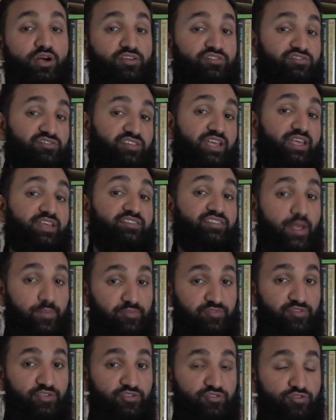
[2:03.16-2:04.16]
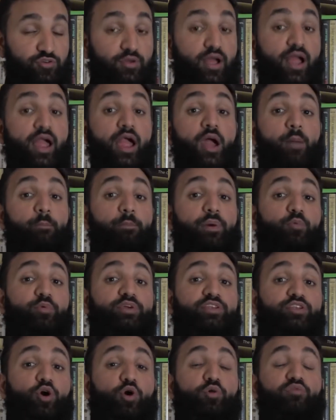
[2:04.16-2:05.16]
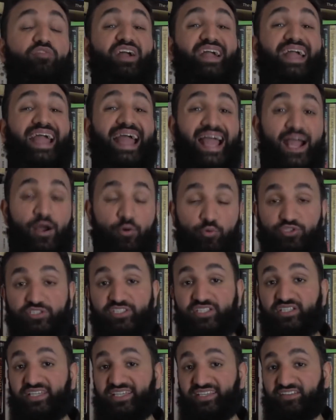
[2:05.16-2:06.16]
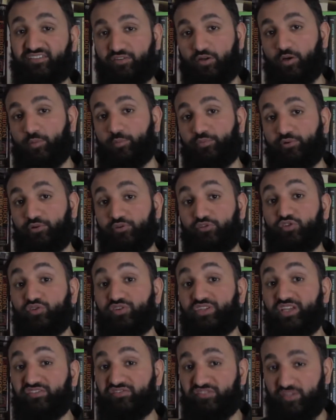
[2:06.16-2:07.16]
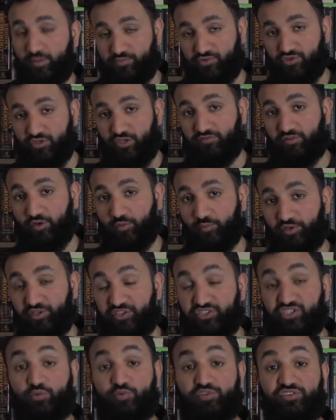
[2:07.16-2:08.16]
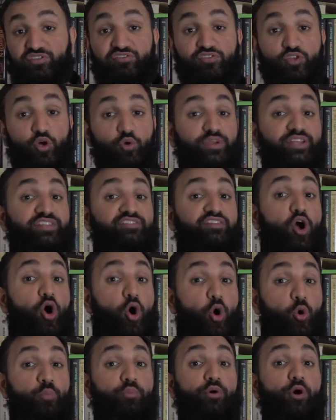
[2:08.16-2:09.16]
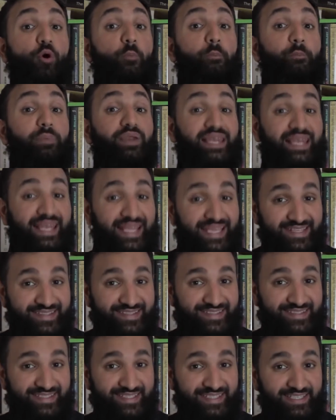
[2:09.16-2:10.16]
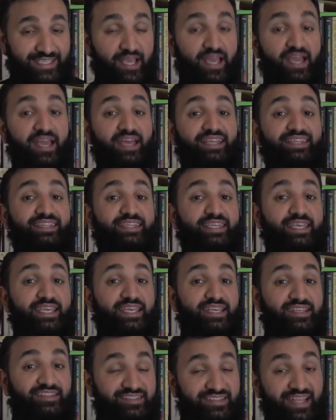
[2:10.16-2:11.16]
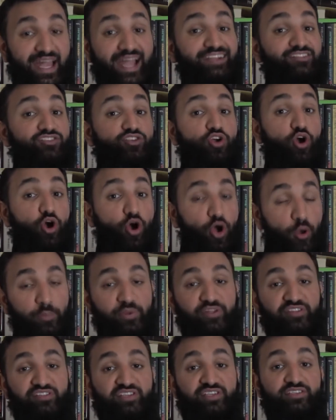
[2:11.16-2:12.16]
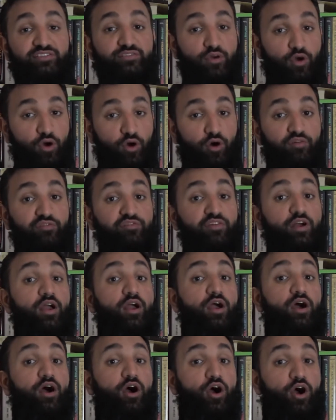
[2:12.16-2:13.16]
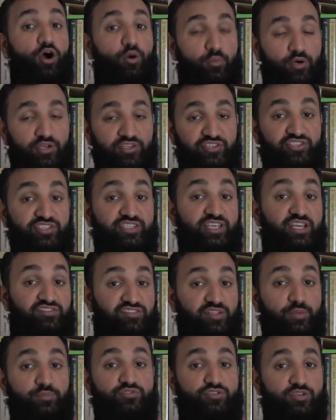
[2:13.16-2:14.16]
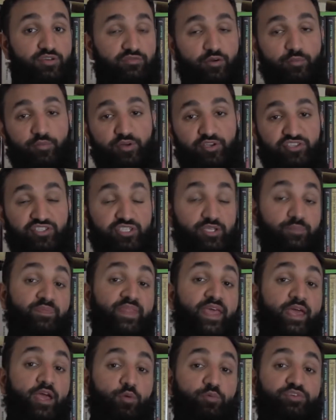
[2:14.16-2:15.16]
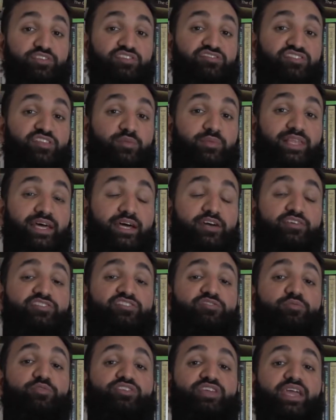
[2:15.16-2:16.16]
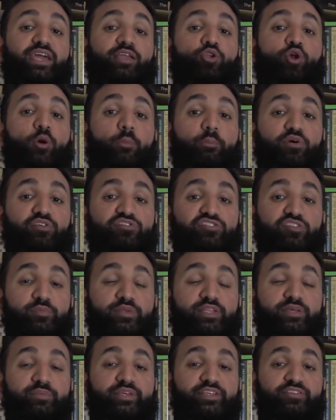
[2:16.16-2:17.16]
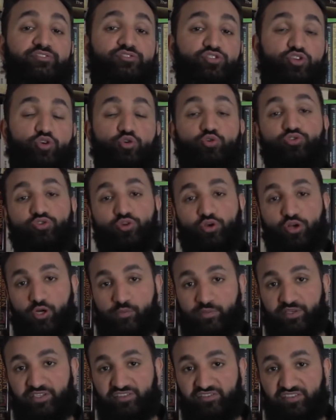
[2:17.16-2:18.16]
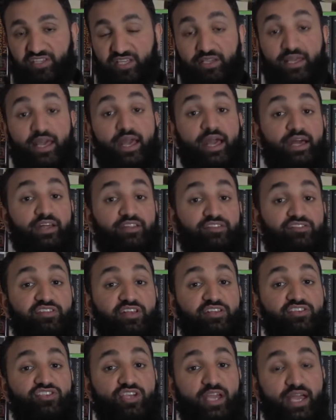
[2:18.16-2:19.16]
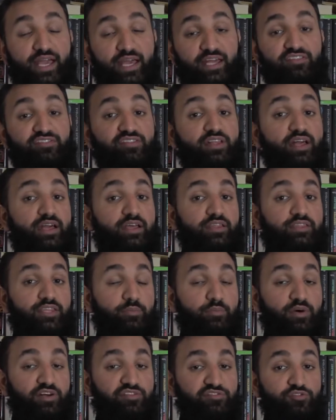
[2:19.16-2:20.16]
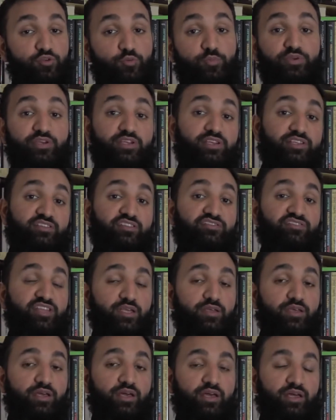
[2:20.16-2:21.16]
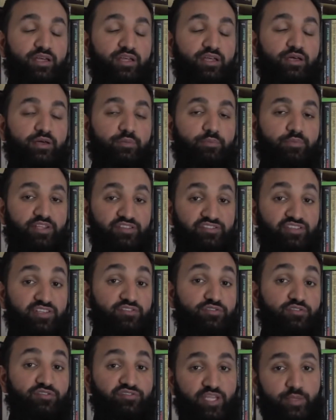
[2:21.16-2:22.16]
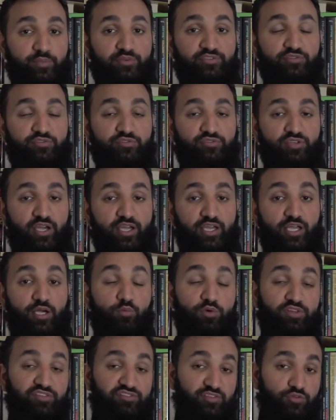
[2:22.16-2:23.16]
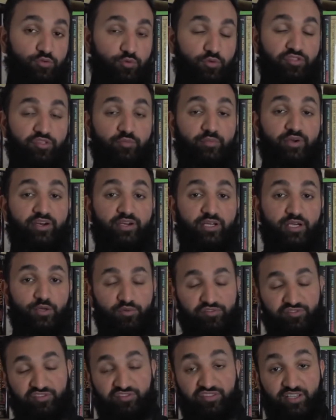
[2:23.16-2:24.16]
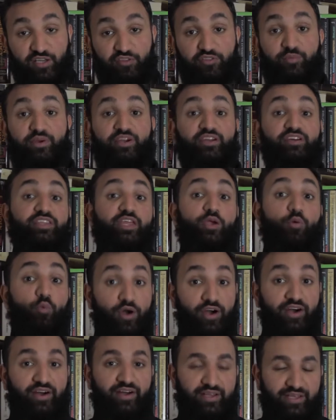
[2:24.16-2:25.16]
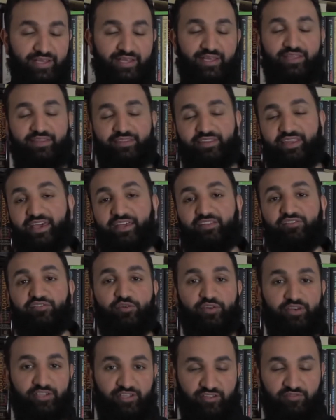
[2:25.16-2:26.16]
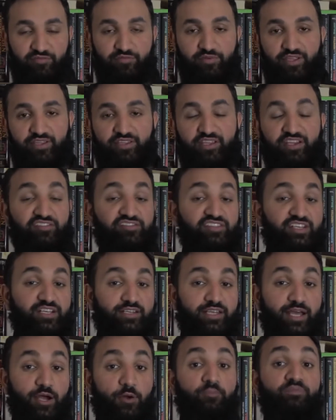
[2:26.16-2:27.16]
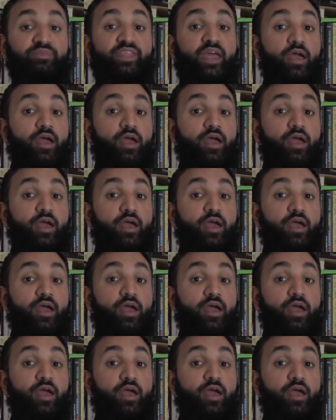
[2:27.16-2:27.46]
can't say it's absolutely true. But we know of a counter example to the assumption of homology, which is known as homoplasy, the exact opposite of homology, the assumption of homology, which is similarities which cannot possibly be due to a common descent, such as the marsupial and the placental saber-toothed tiger. One's in North America, one's in South America. They were there, sorry, they're extinct now.